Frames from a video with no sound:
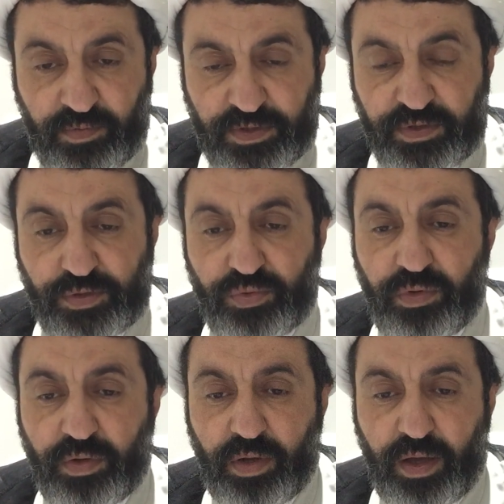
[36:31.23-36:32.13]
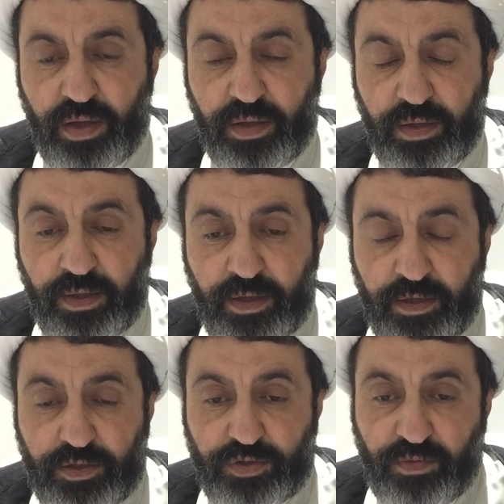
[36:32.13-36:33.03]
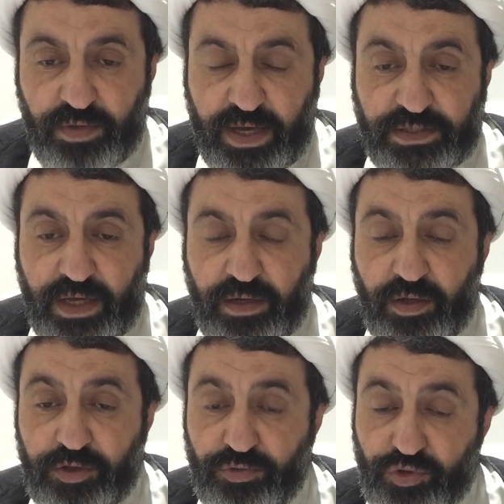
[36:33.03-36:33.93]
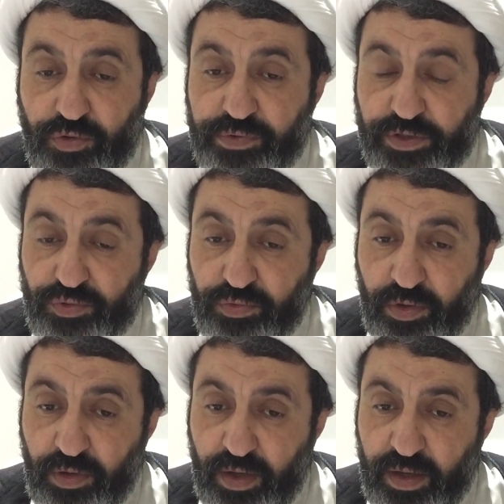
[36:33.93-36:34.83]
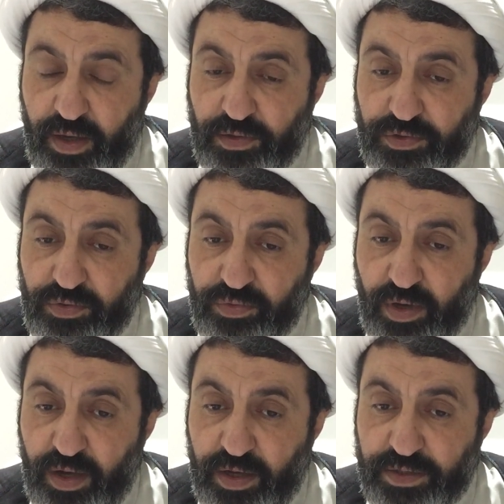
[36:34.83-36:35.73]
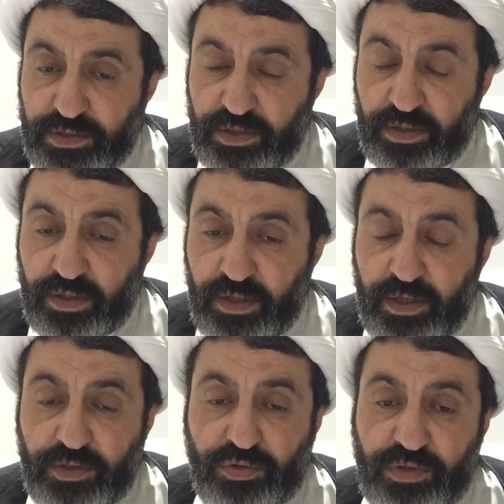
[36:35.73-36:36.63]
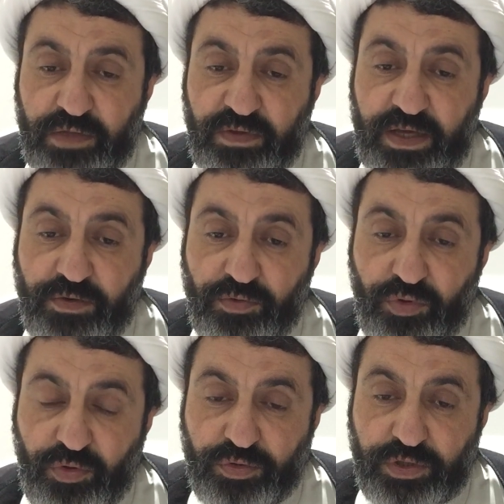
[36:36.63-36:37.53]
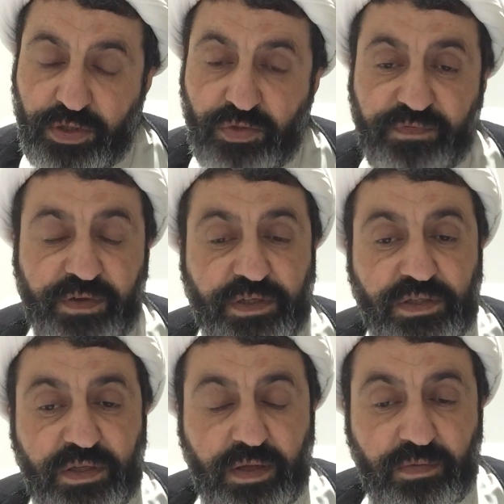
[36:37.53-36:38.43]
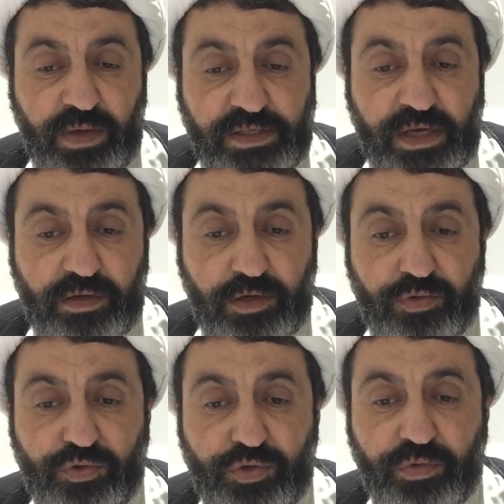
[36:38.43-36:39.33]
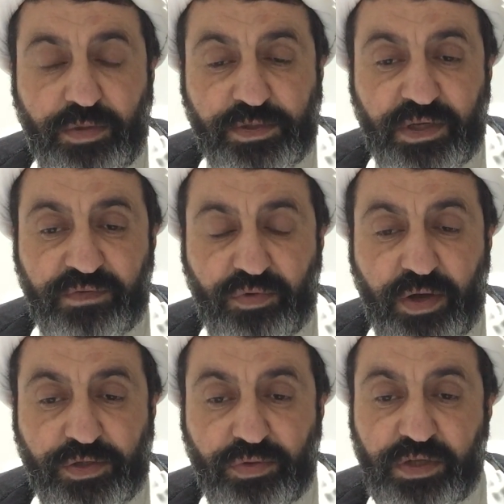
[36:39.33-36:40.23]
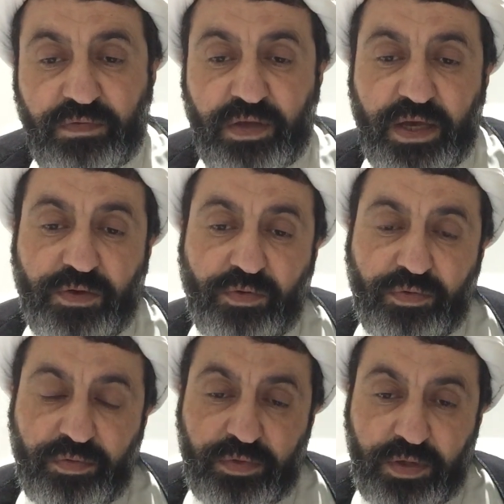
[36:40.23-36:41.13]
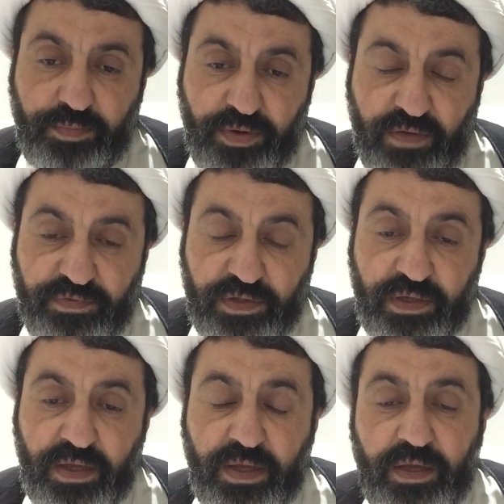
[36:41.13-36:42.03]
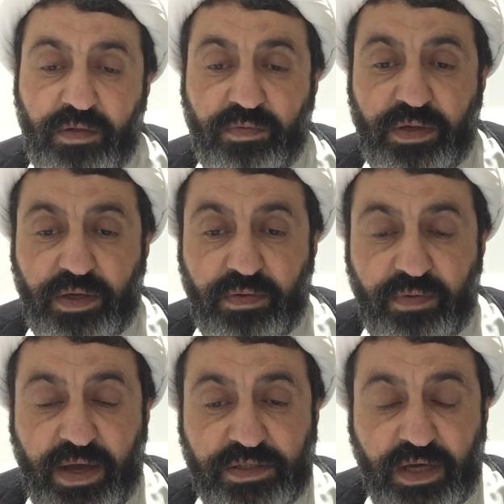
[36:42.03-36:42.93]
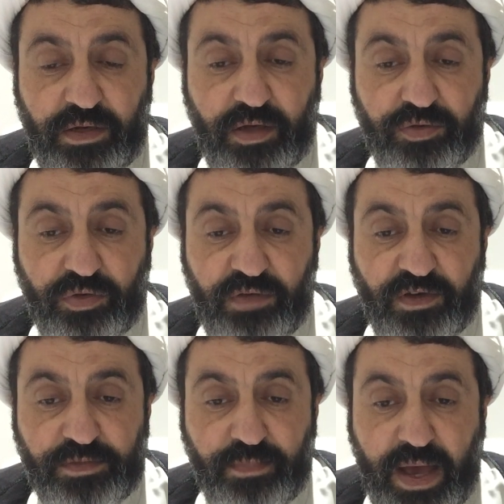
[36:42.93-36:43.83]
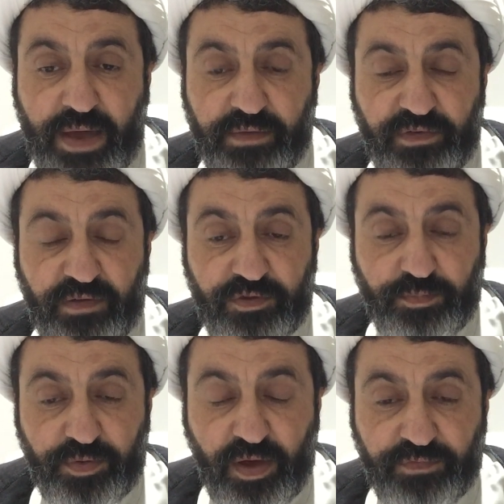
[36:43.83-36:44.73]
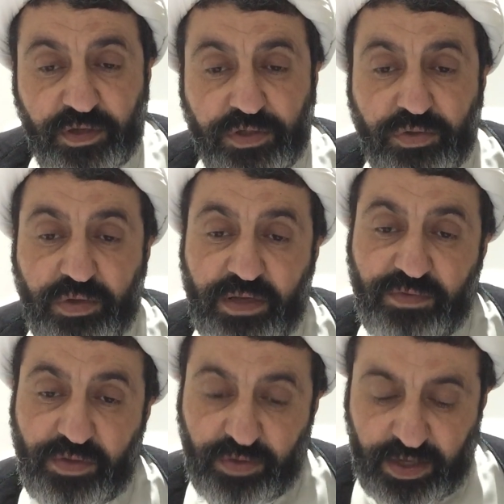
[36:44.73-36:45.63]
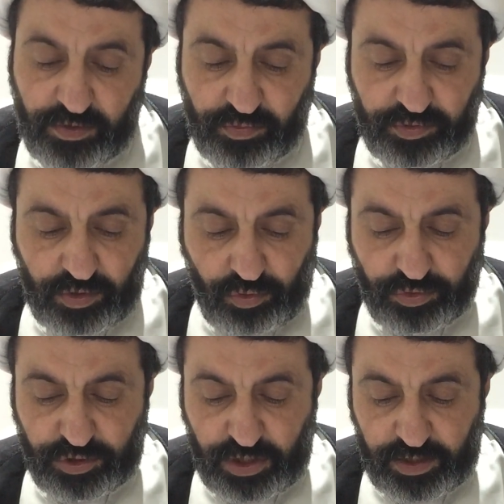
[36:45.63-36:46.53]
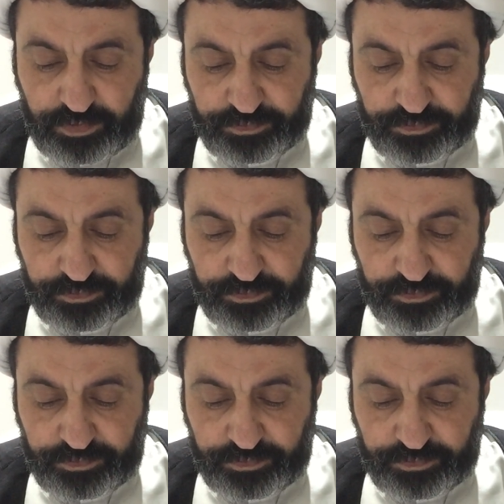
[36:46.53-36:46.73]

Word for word: was Rasulullah. So we ask Allah to show Rasulullah also to us, so that we can know the Hujjah. So first, we ask Allah to show Himself to us so that we can know the Prophet. We ask Allah to give us ma'rifah of the Prophet so that we can know the Hujjah.